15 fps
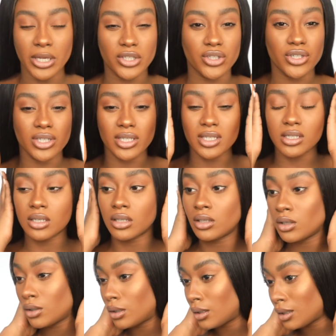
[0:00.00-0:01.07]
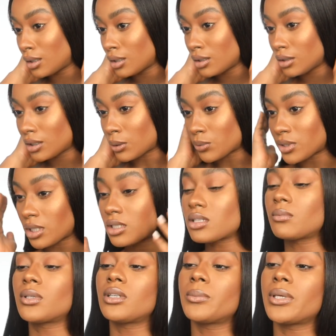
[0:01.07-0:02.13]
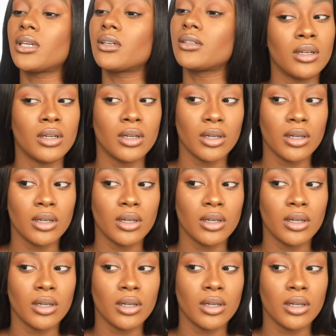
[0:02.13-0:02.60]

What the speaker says: it's just... Y'all was saying something to me?